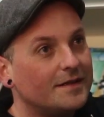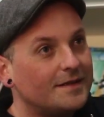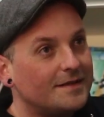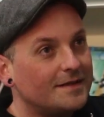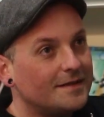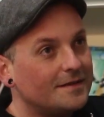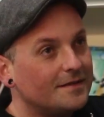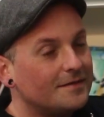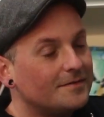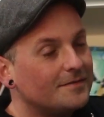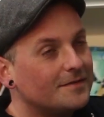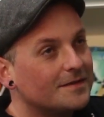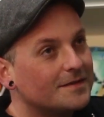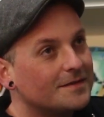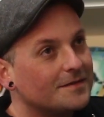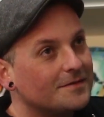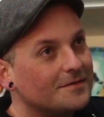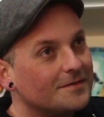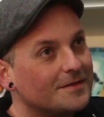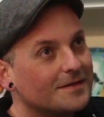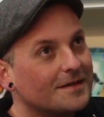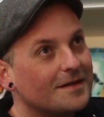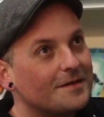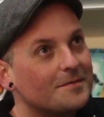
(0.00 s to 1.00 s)
did. I worked in
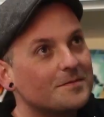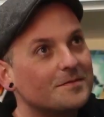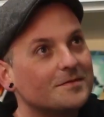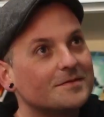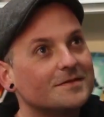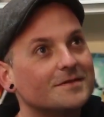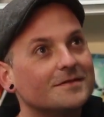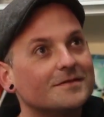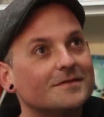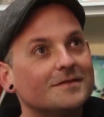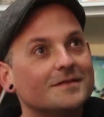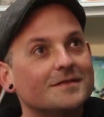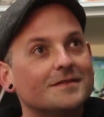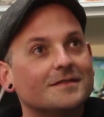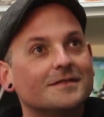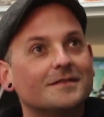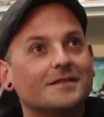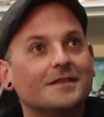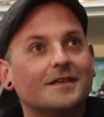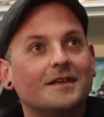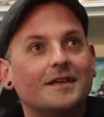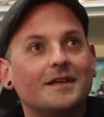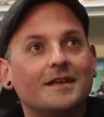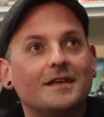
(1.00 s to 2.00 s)
other comic book stores.
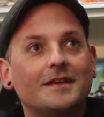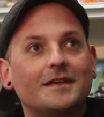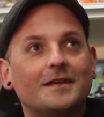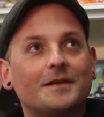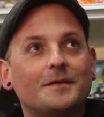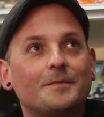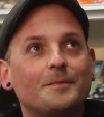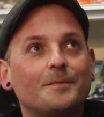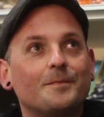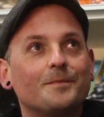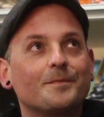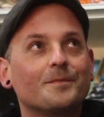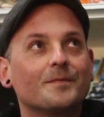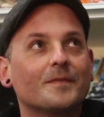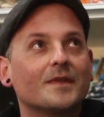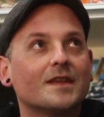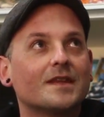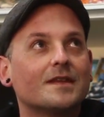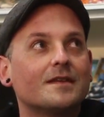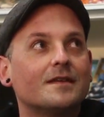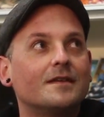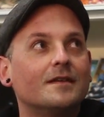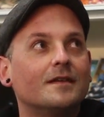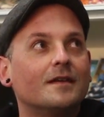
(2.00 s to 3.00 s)

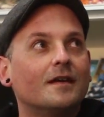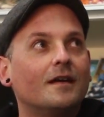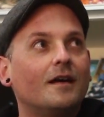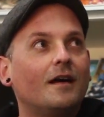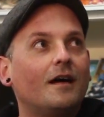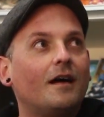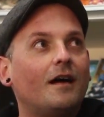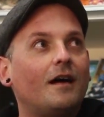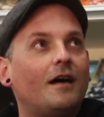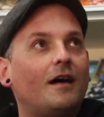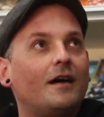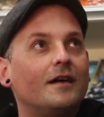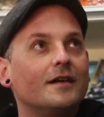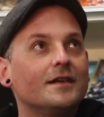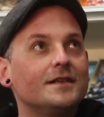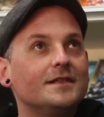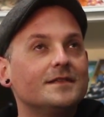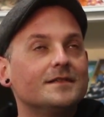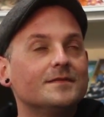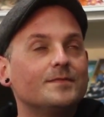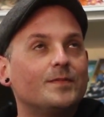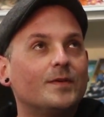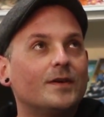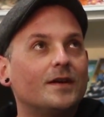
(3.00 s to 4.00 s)
I
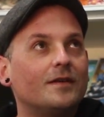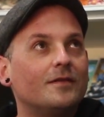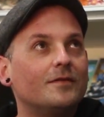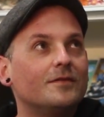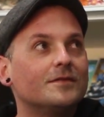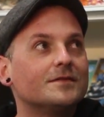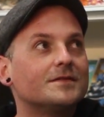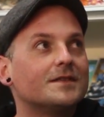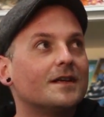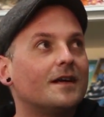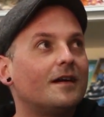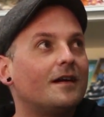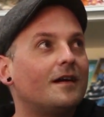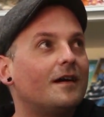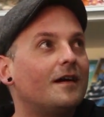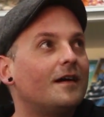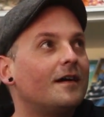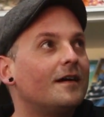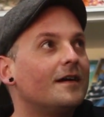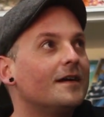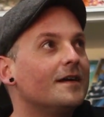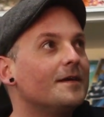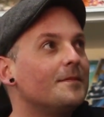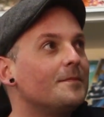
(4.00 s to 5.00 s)
suppose
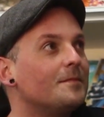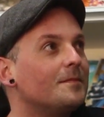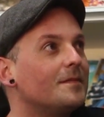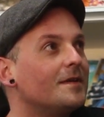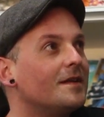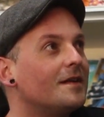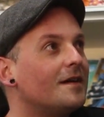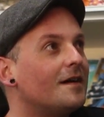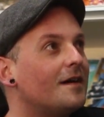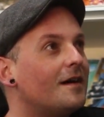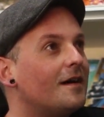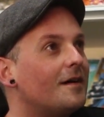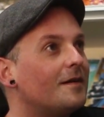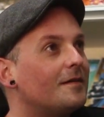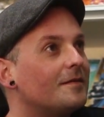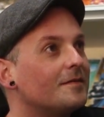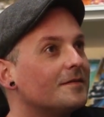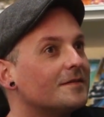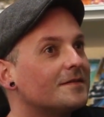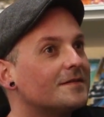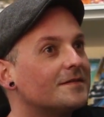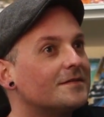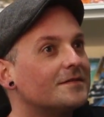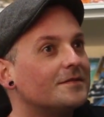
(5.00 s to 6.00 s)
I'm not
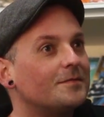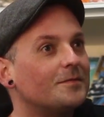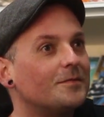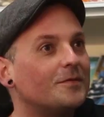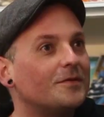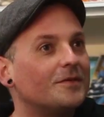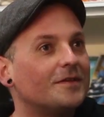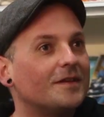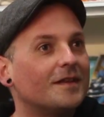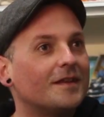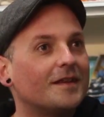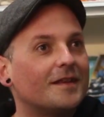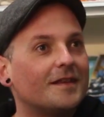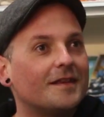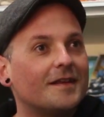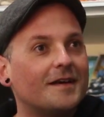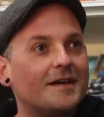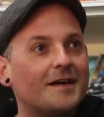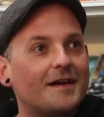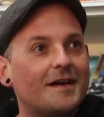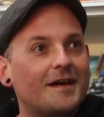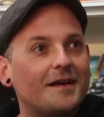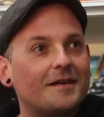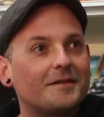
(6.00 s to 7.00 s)
someone
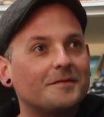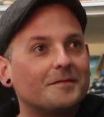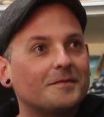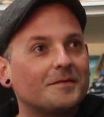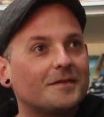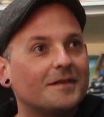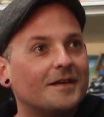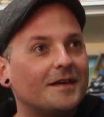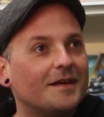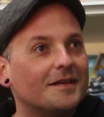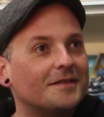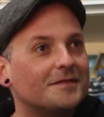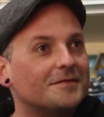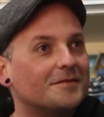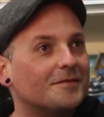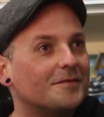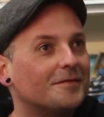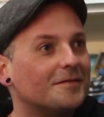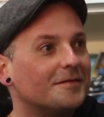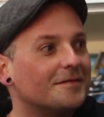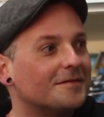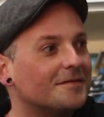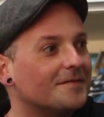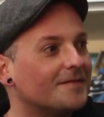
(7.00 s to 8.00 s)
that takes
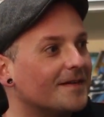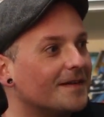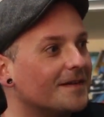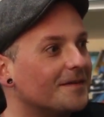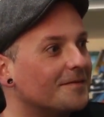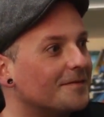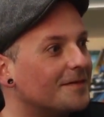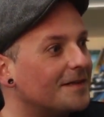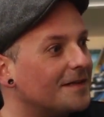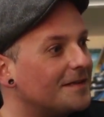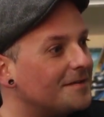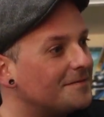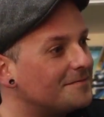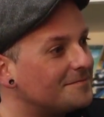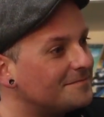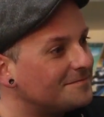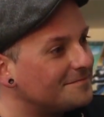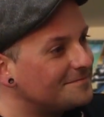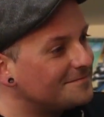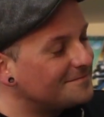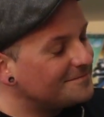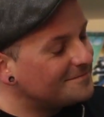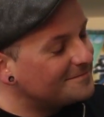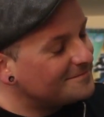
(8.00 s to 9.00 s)
orders very well,
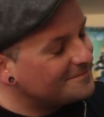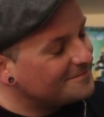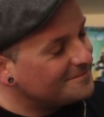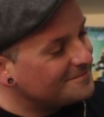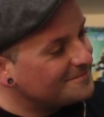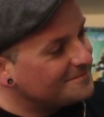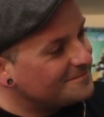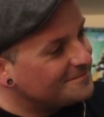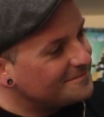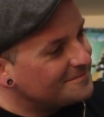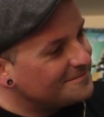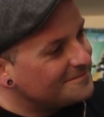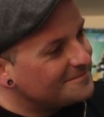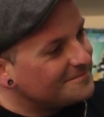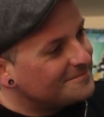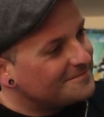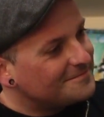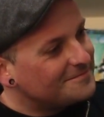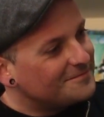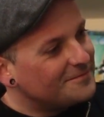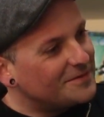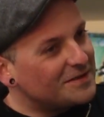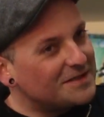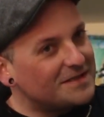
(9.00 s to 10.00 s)

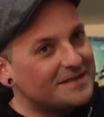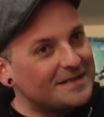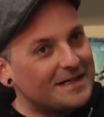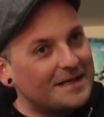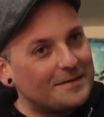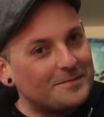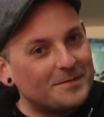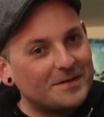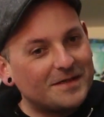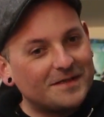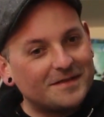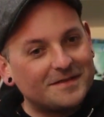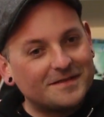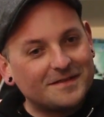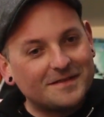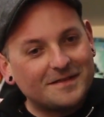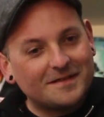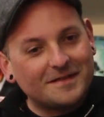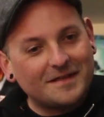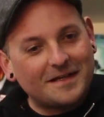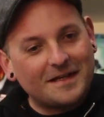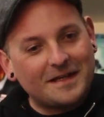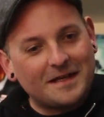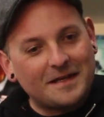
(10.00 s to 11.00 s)
which has led me into
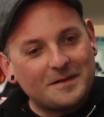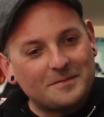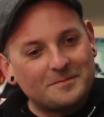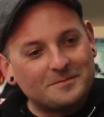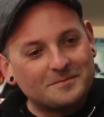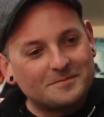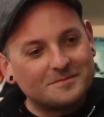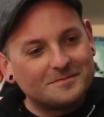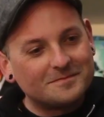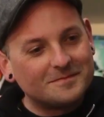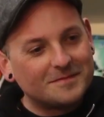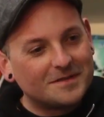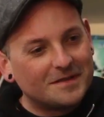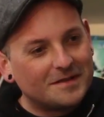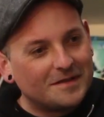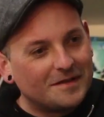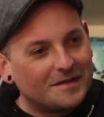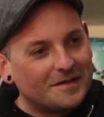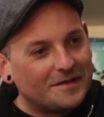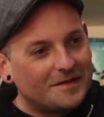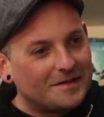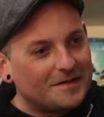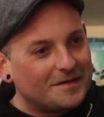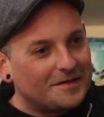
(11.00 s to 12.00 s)

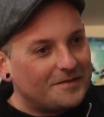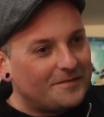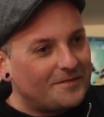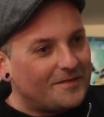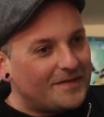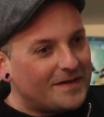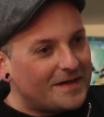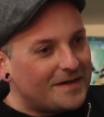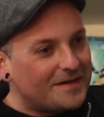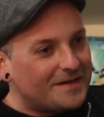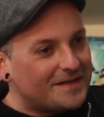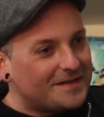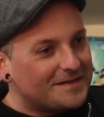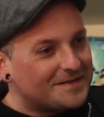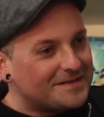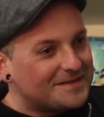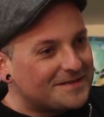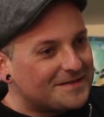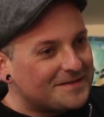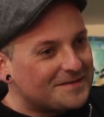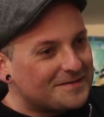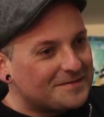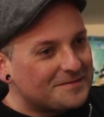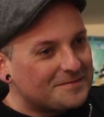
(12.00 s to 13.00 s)

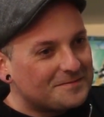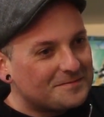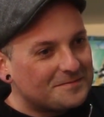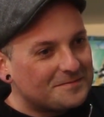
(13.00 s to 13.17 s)
various,